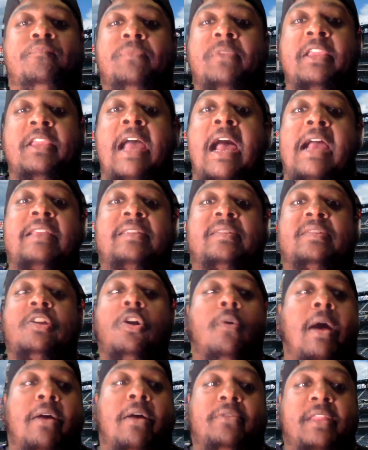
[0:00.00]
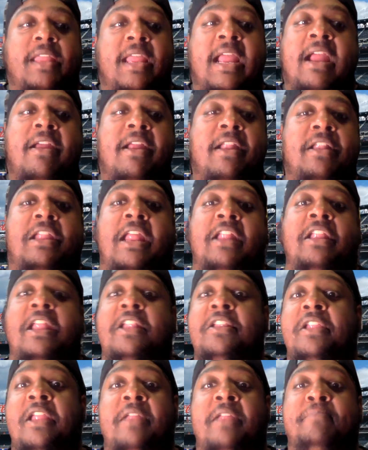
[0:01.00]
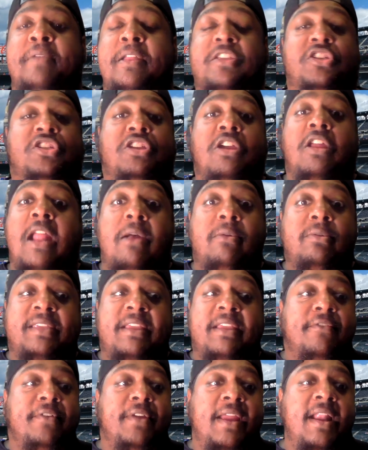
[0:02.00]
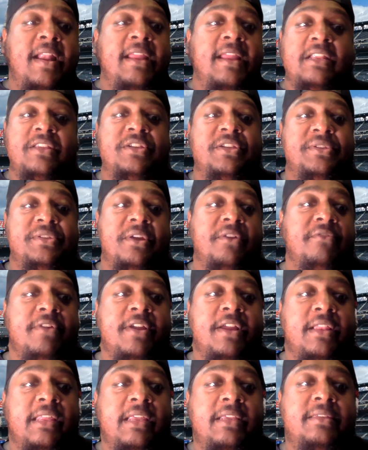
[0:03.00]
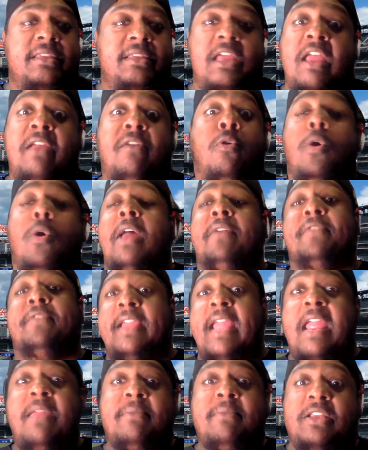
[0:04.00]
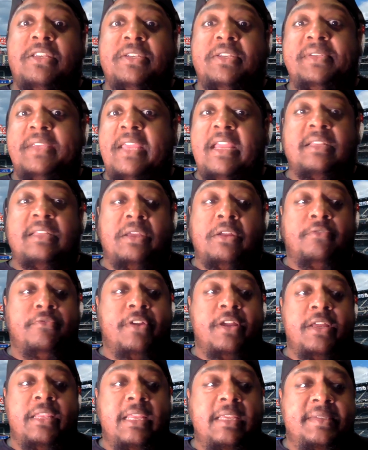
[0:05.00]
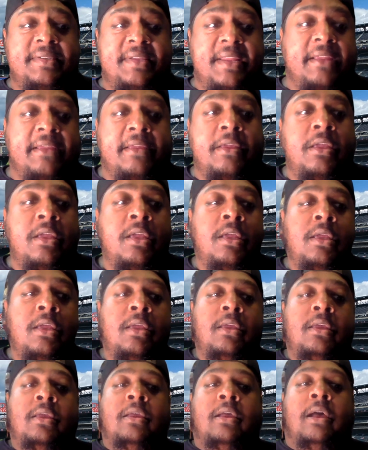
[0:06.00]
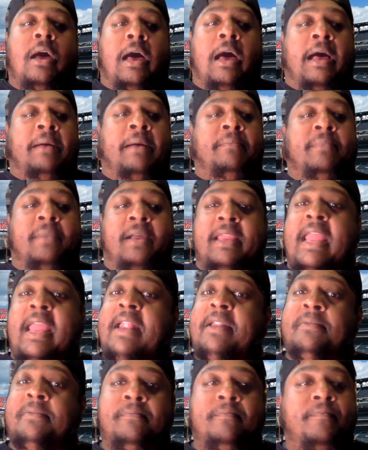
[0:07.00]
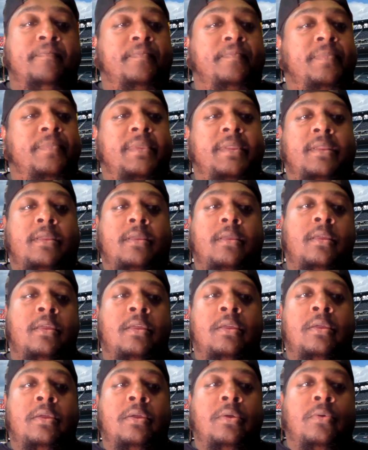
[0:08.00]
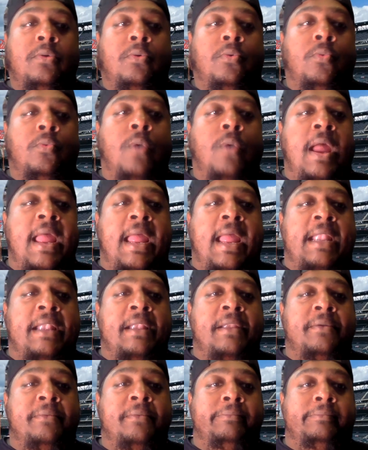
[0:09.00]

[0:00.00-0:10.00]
guys go out there and pitch shutouts every inning. It's just unrealistic. Well, every game, I should say, is unrealistic. Again, when